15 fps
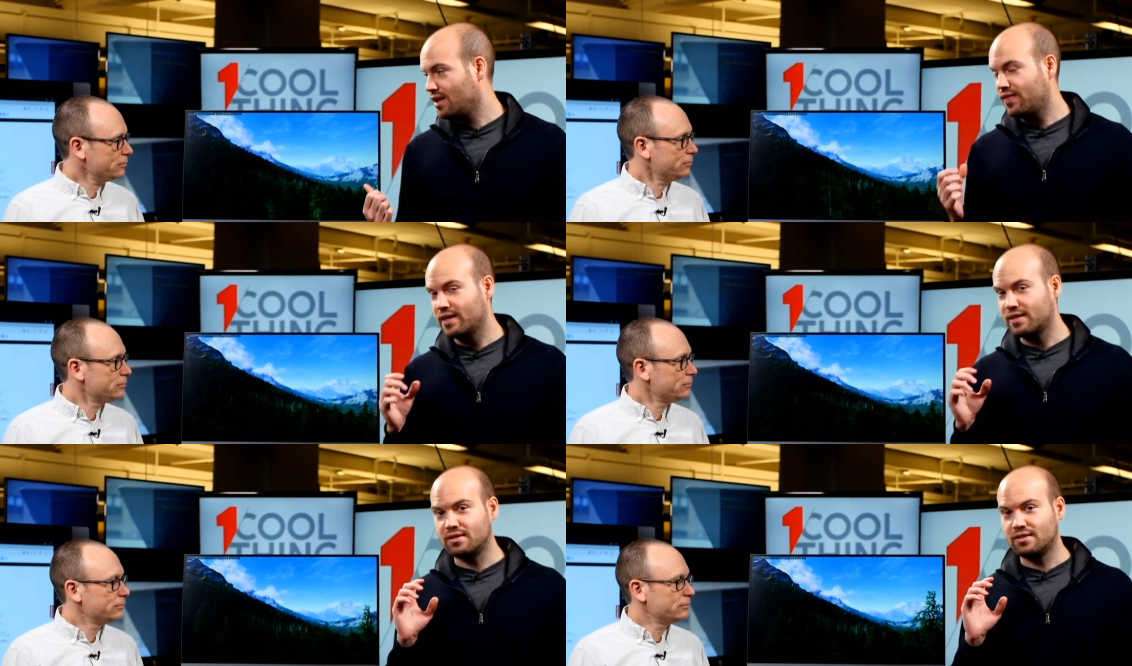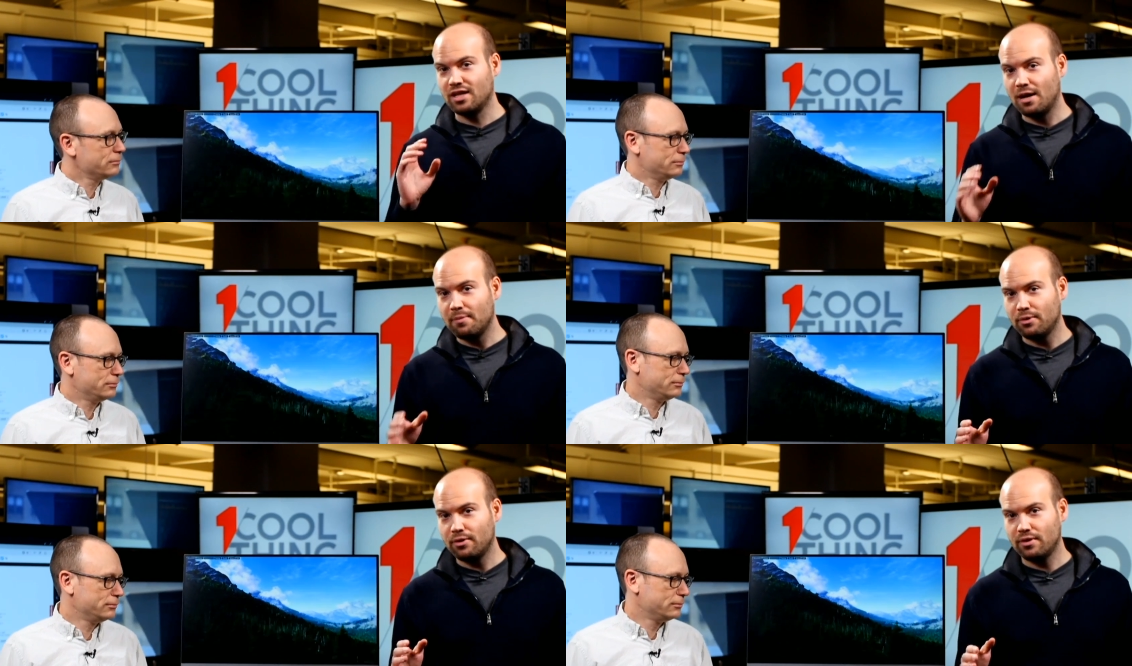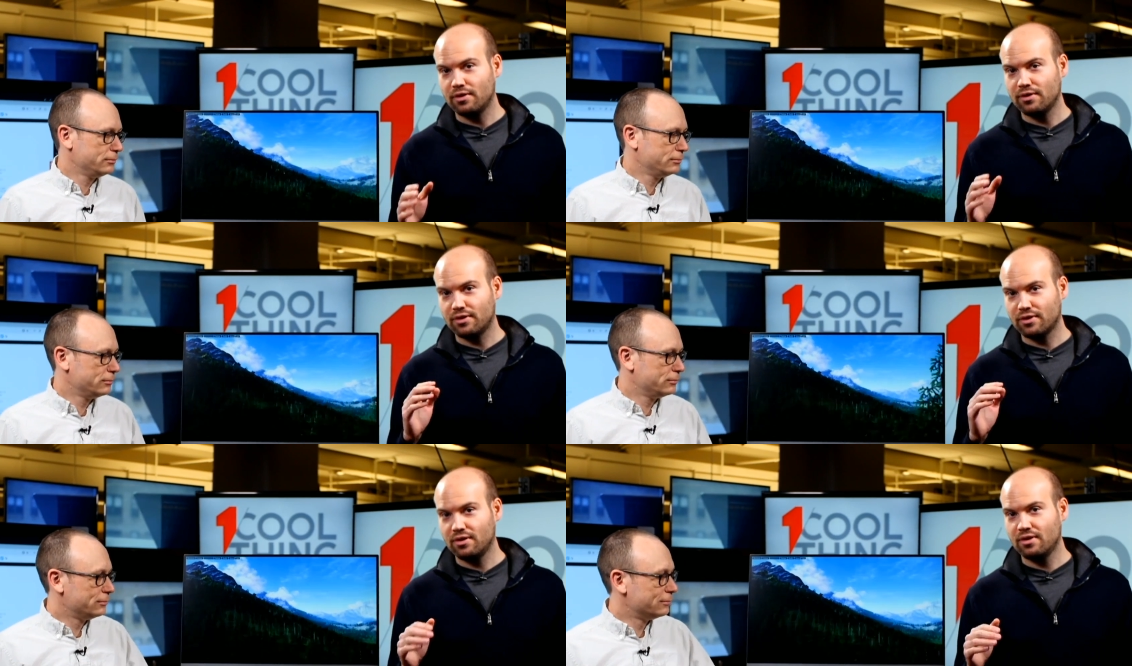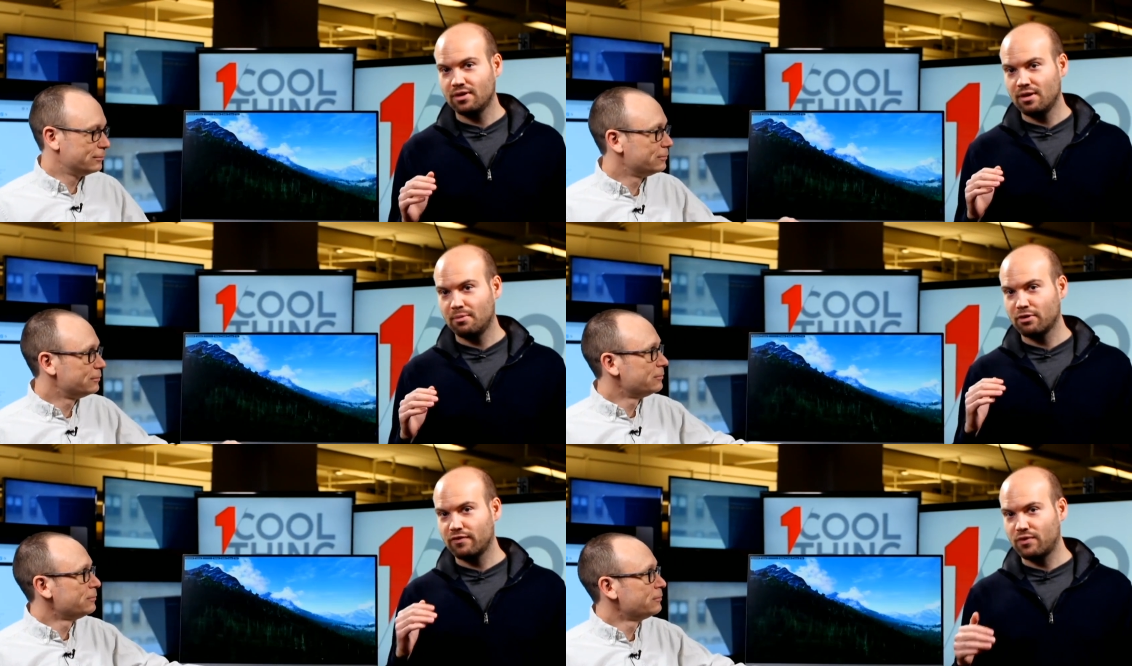Speaker 1: That's double the
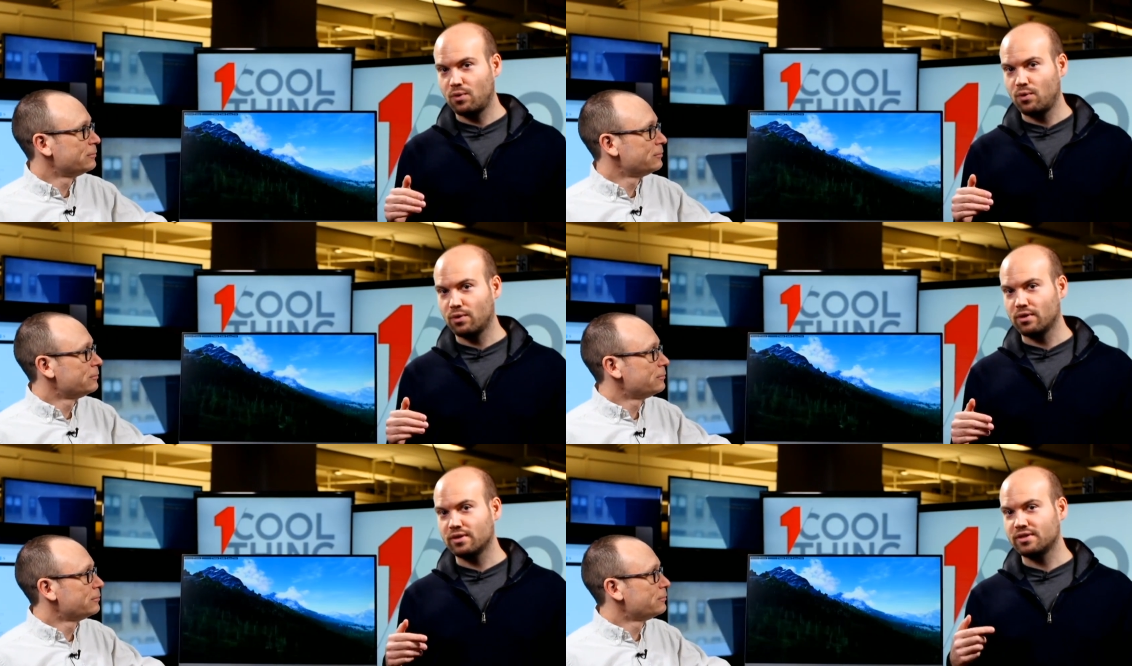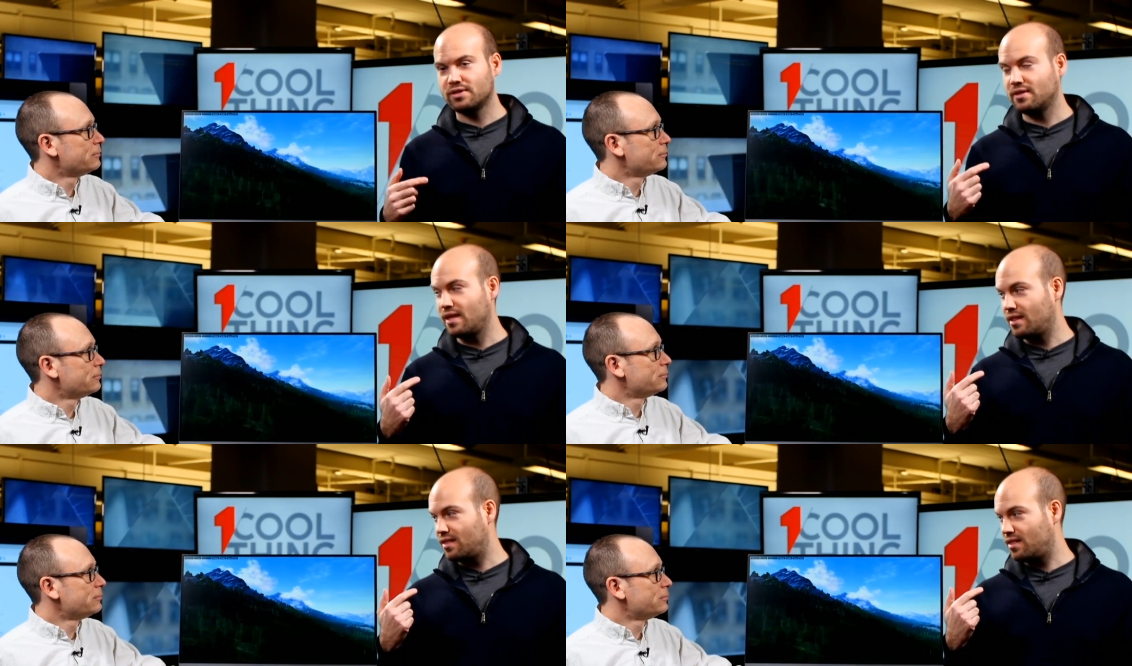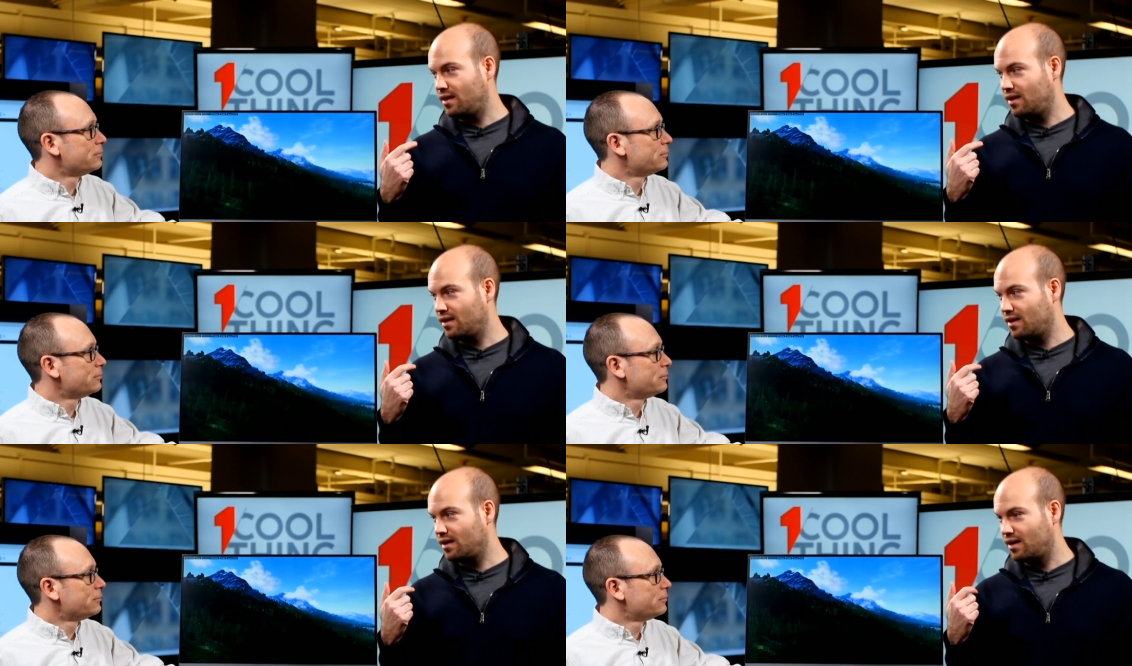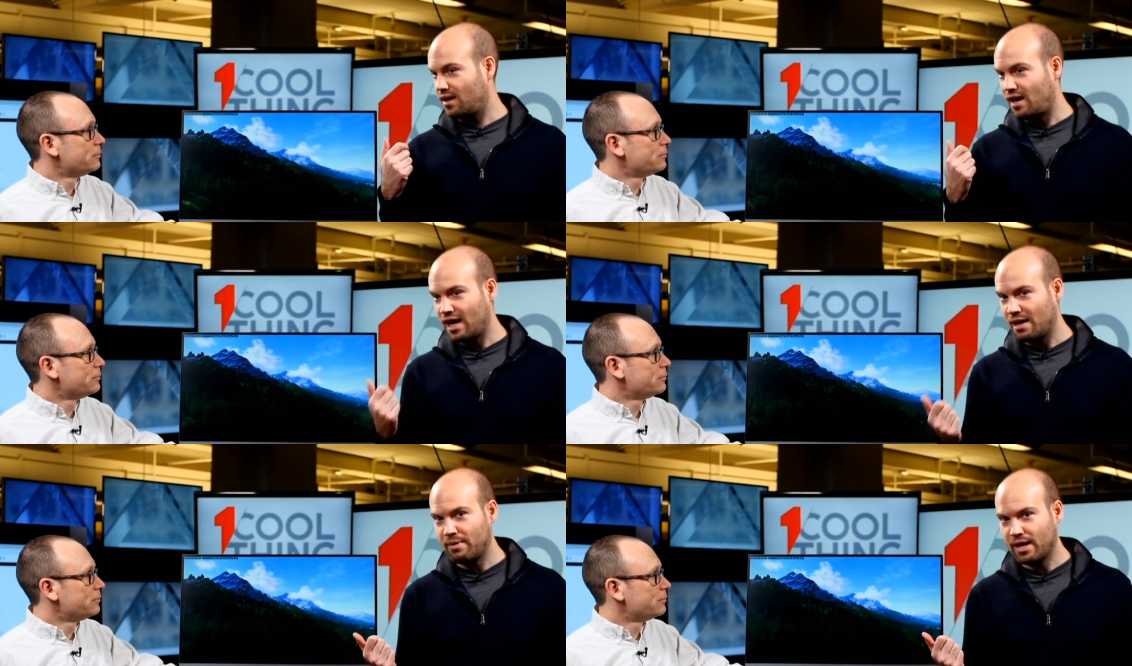number of cores that the
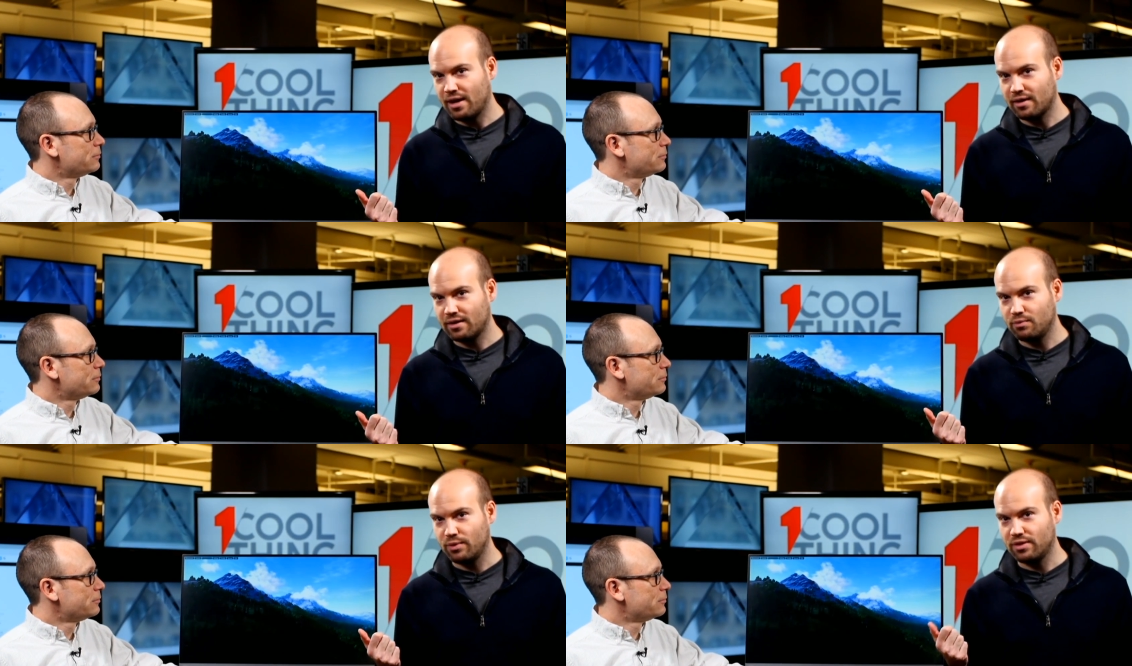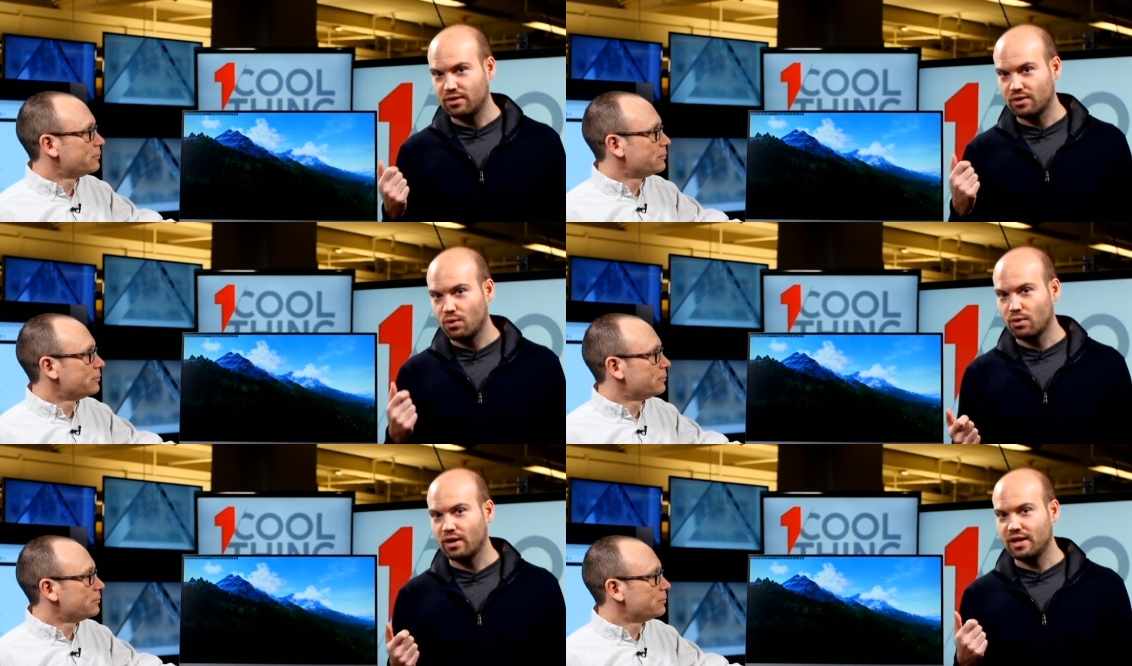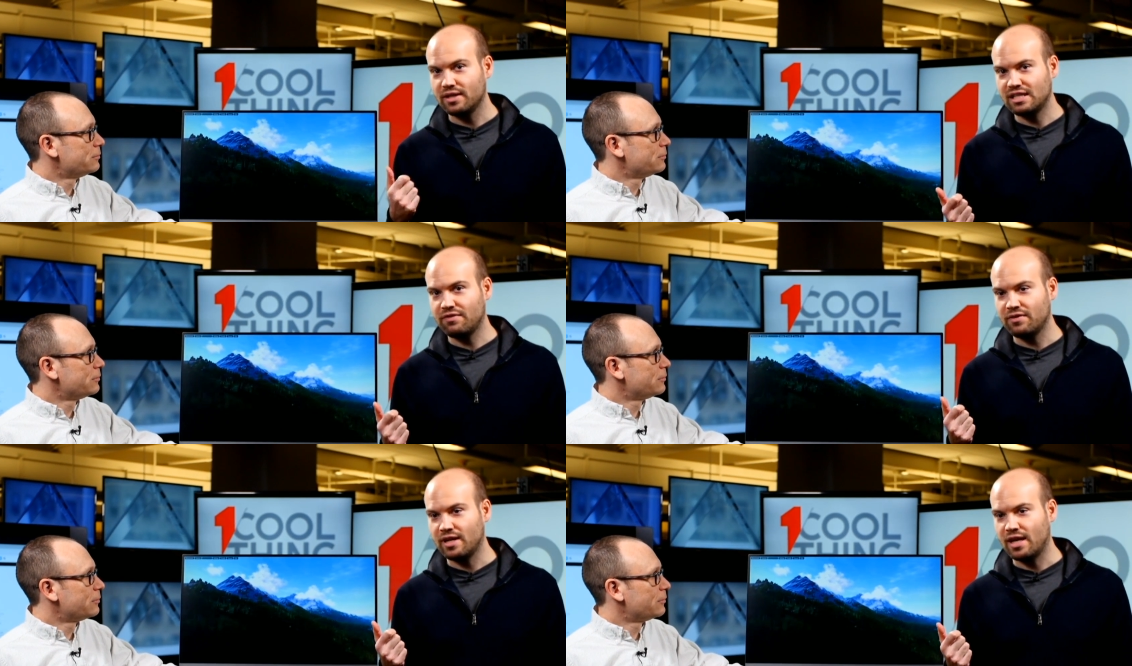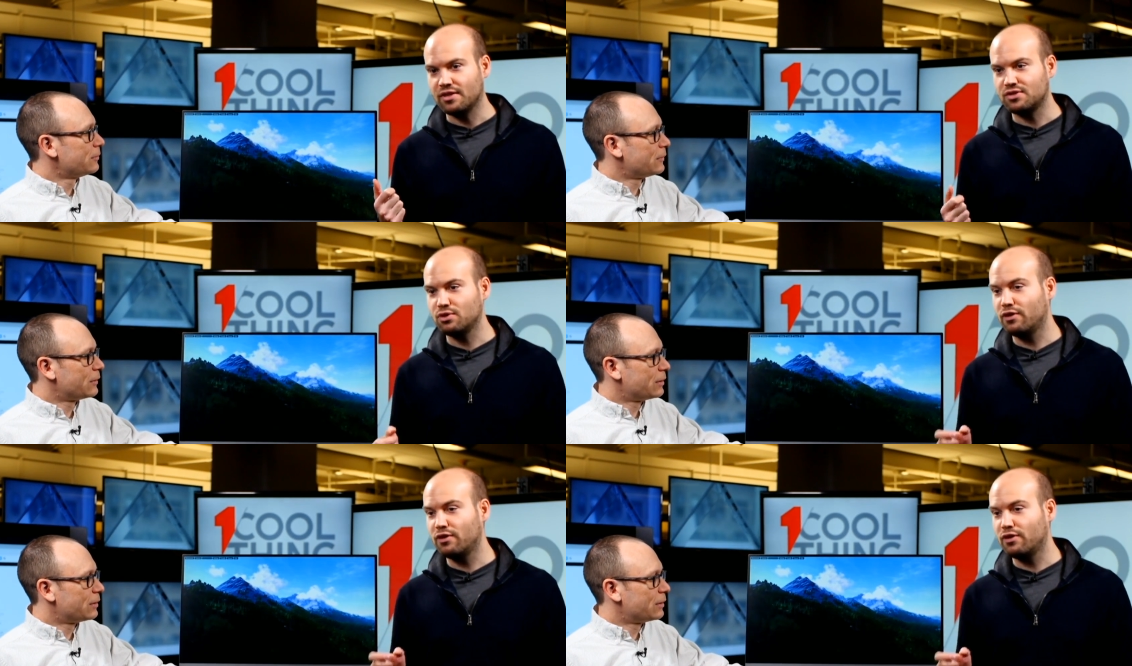iMac with the Core i7 has.